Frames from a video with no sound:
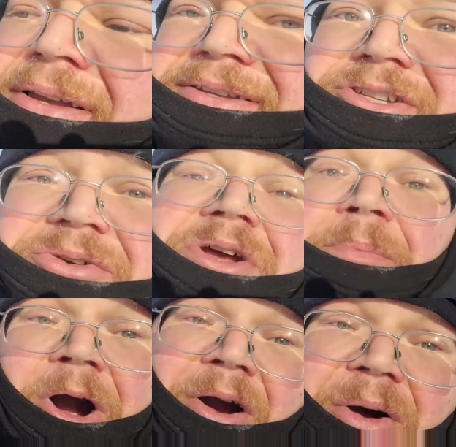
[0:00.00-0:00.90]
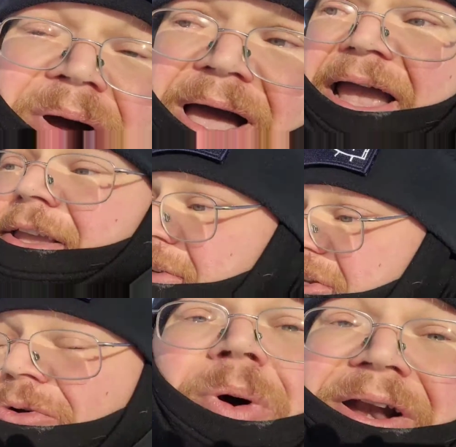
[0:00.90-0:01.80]
so tomorrow I can
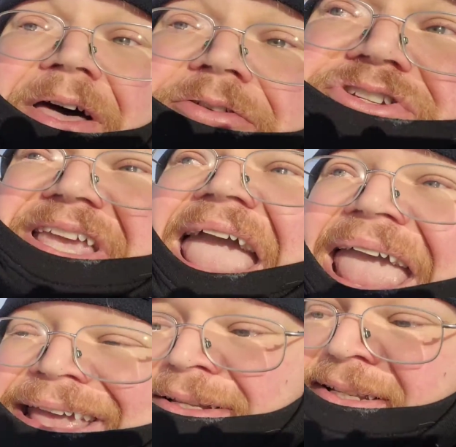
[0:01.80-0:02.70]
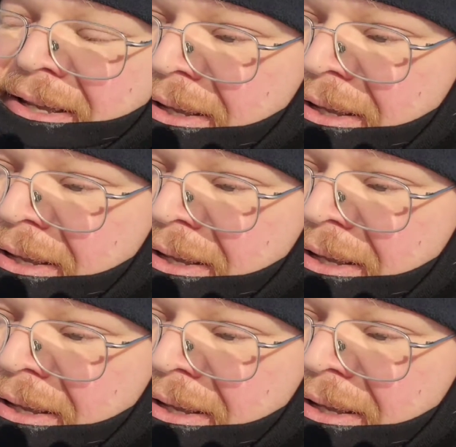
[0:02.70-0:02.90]
do what others can't."